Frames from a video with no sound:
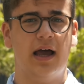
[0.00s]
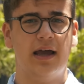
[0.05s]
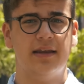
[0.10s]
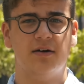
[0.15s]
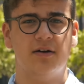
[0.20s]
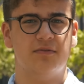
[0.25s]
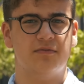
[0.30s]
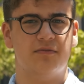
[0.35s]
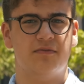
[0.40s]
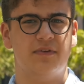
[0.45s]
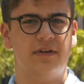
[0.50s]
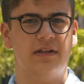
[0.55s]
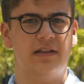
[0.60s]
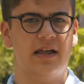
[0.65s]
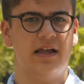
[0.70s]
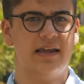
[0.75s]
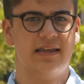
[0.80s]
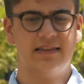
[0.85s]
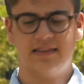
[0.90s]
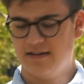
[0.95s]
I don't feel
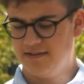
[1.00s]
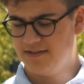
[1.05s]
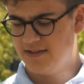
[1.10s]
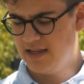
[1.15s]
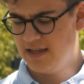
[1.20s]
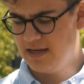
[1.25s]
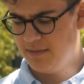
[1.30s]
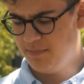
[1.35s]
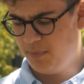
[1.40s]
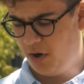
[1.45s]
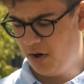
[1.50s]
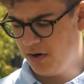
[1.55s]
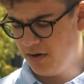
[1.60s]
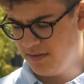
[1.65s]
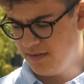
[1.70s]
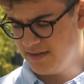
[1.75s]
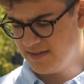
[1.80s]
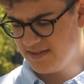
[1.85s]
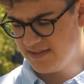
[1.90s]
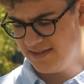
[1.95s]
like there's any part
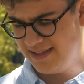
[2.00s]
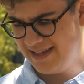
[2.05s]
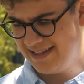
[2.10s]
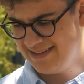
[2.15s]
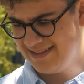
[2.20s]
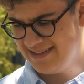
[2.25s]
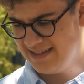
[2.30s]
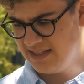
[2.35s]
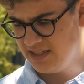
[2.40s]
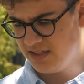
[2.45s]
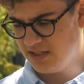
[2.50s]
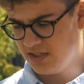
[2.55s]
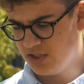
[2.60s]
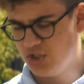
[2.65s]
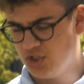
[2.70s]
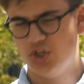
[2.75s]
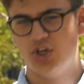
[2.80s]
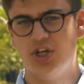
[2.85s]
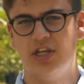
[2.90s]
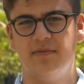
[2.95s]
of this that is
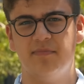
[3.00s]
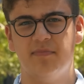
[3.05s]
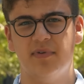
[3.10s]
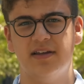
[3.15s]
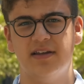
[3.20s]
cheap.